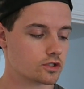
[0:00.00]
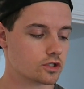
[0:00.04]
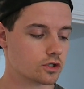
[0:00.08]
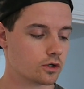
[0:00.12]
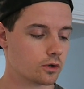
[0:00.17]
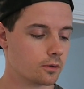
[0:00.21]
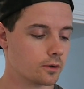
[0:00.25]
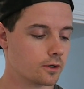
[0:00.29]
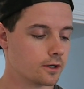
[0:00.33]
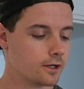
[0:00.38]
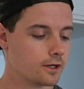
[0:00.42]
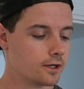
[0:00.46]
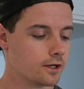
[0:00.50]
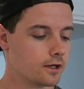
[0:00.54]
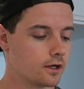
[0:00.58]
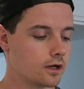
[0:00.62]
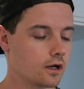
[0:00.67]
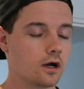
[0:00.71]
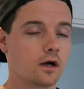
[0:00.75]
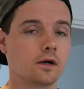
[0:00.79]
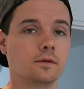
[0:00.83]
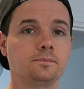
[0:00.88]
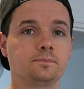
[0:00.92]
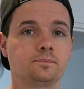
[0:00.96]
So
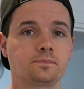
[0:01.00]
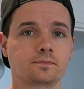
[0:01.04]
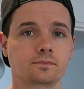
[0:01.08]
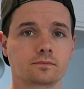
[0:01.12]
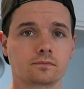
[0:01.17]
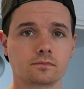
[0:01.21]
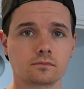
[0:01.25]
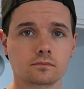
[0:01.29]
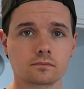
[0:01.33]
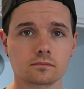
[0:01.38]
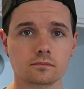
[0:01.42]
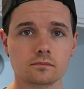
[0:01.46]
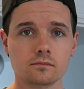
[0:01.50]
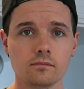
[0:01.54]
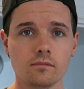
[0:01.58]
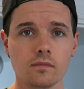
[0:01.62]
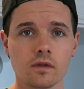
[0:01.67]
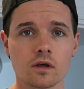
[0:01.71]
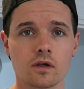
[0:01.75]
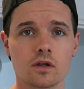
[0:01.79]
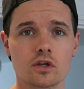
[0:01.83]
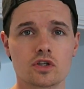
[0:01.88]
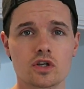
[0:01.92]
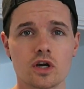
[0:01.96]
I'm
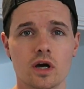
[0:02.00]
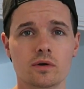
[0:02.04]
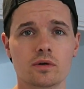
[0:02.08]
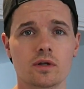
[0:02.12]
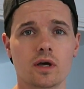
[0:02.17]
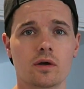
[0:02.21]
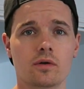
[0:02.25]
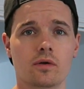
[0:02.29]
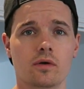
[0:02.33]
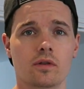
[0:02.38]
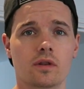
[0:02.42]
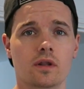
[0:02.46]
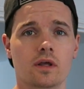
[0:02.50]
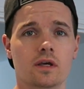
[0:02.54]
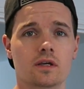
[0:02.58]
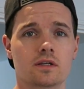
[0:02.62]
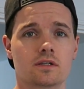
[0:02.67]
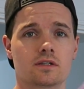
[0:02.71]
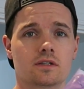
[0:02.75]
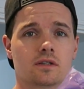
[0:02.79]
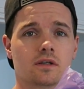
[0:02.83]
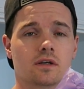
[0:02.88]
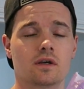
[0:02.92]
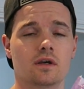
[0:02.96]
going to chow down on
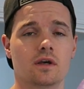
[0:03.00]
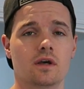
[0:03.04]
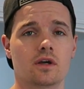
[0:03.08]
this,